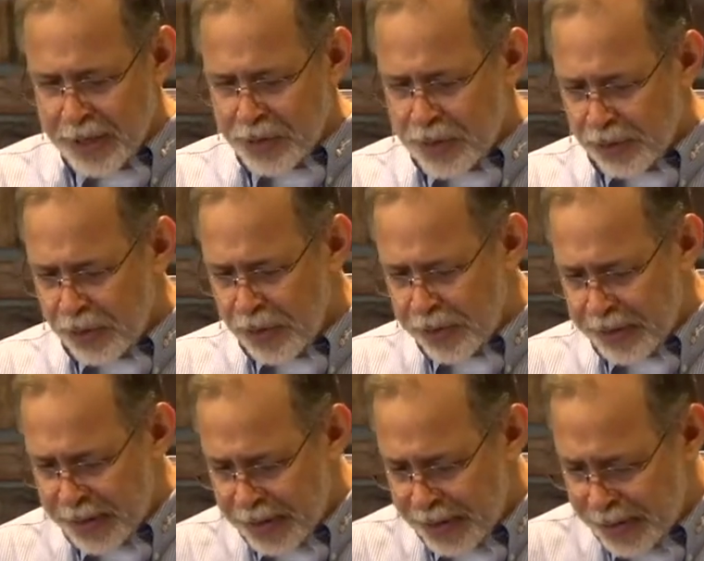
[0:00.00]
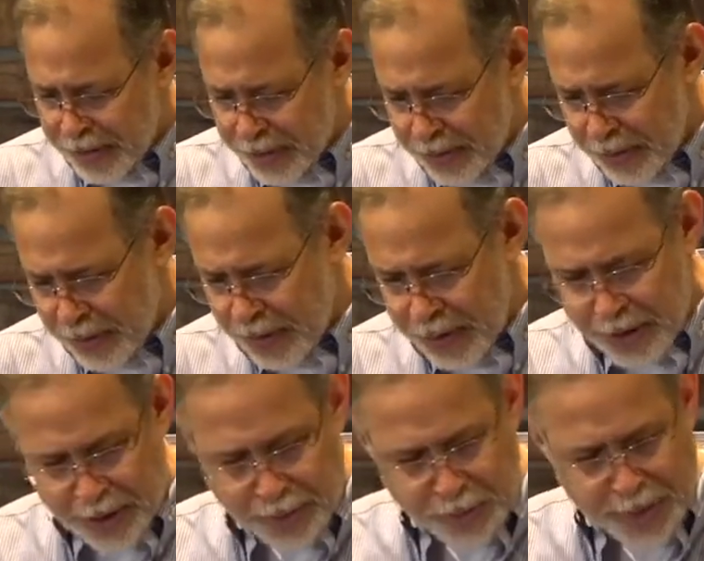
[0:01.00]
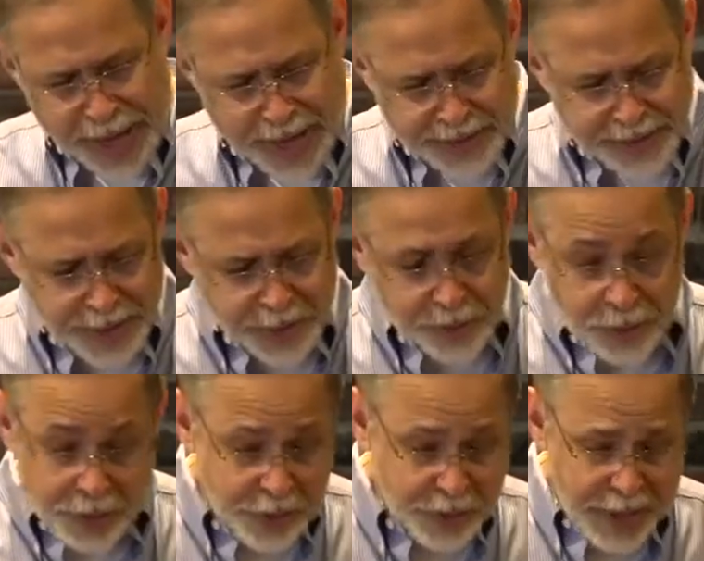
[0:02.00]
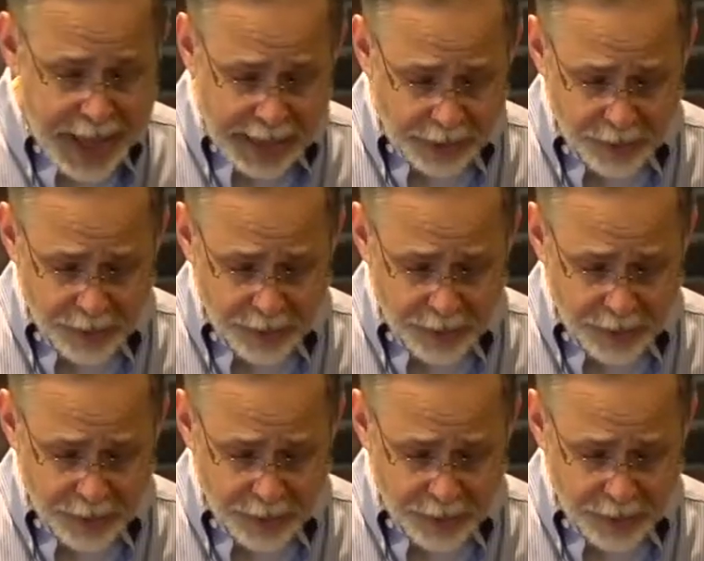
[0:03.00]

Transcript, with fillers: So, Lord, we ask that you would do that,